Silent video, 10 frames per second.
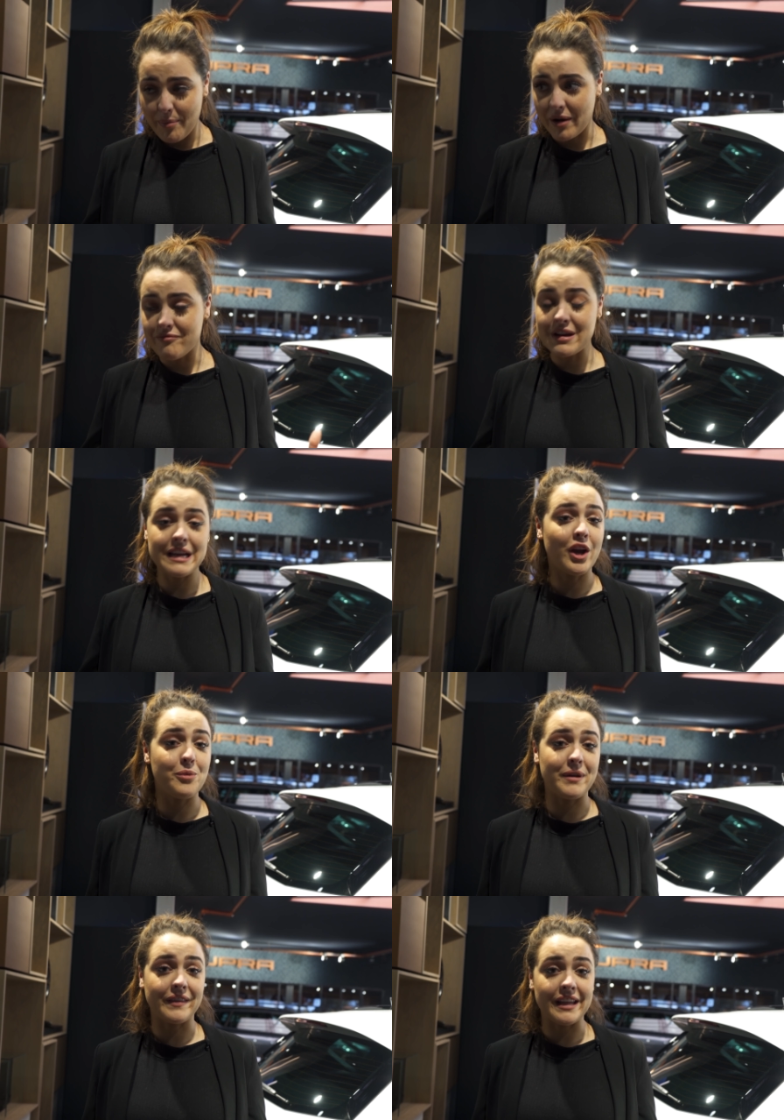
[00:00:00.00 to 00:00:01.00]
but I'm really
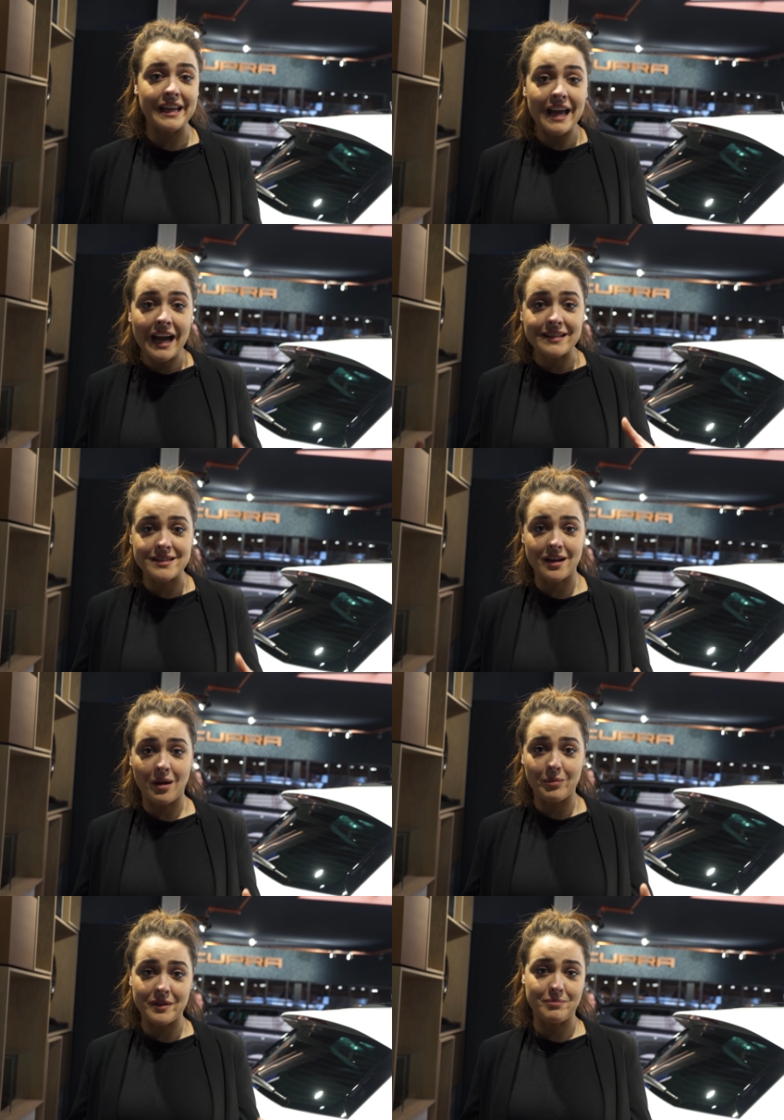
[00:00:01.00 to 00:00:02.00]
hoping that it adds
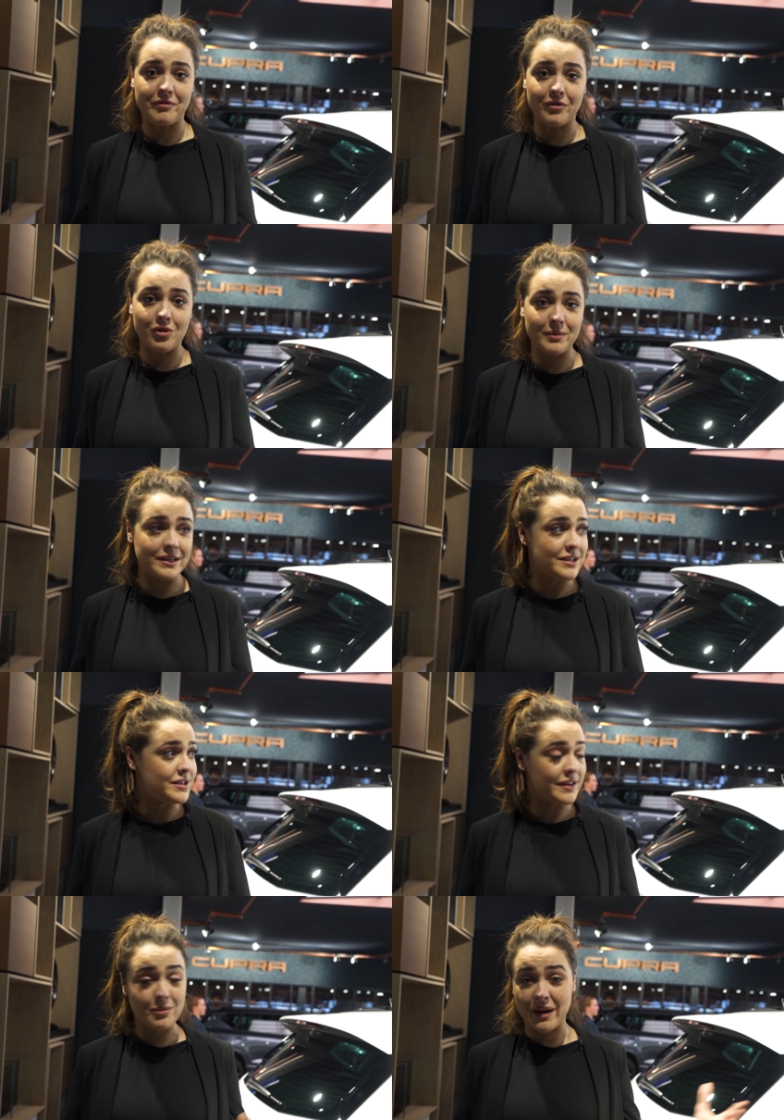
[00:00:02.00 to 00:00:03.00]
up with the performance
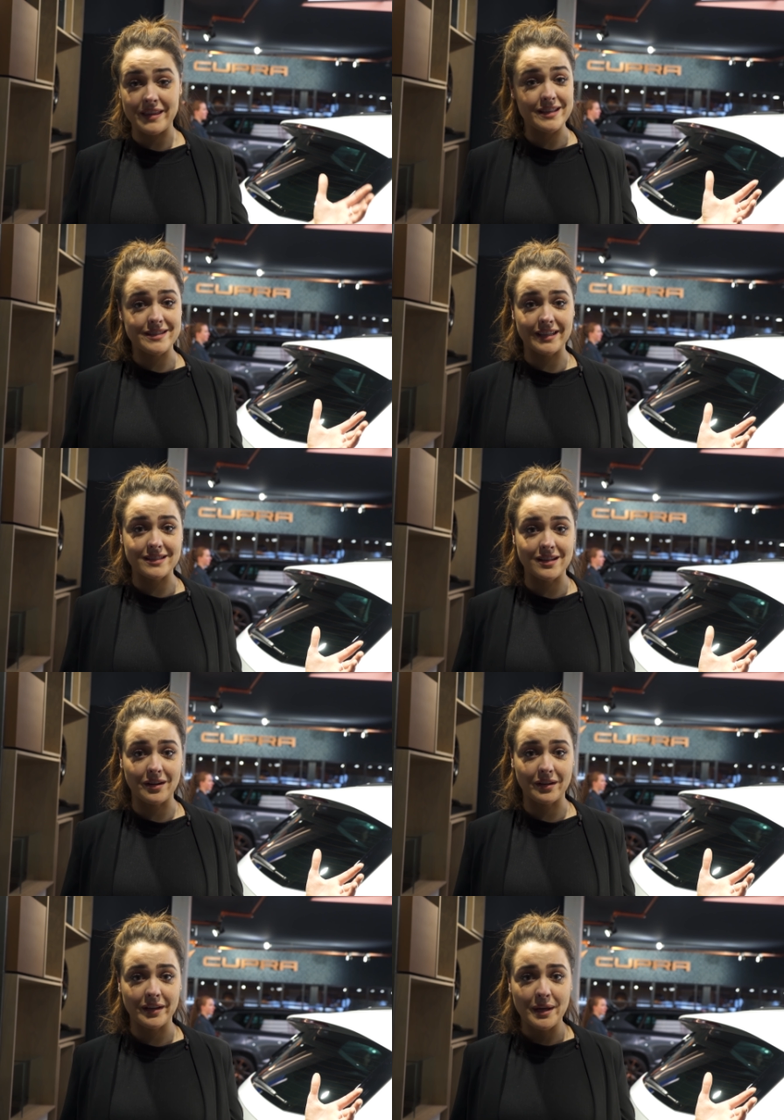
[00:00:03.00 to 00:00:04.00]
to the way these things
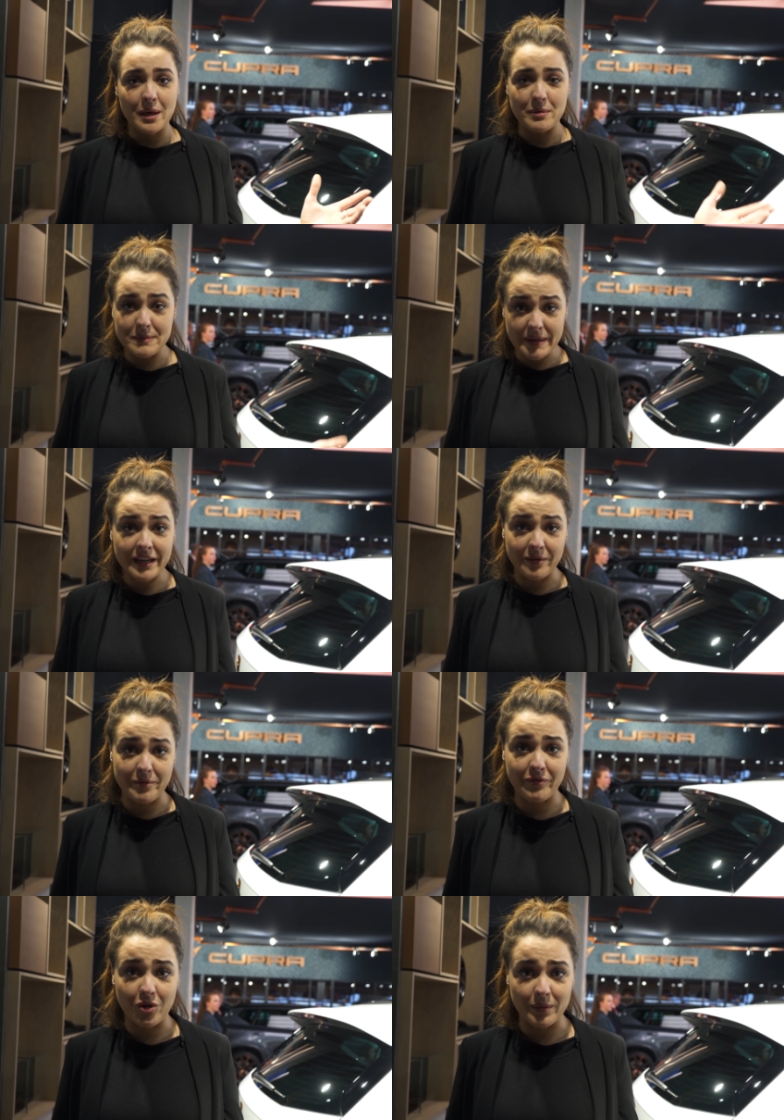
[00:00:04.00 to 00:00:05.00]
look. But speaking of
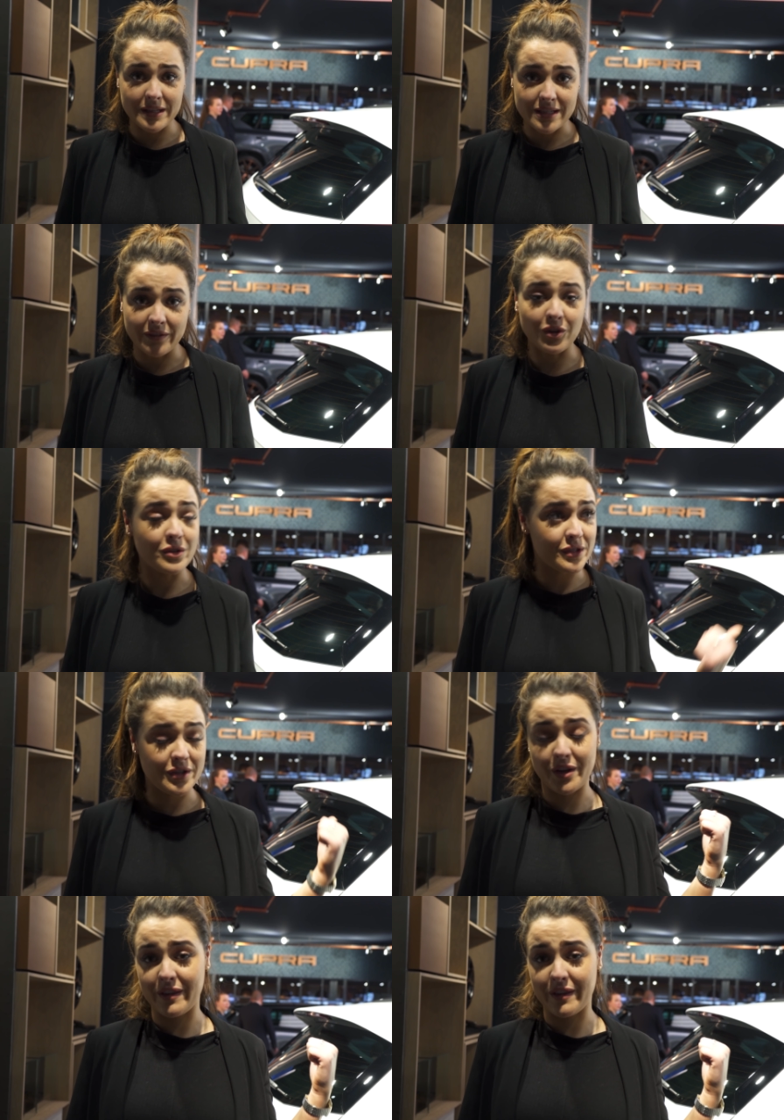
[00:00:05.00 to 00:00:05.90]
performance, I've got to show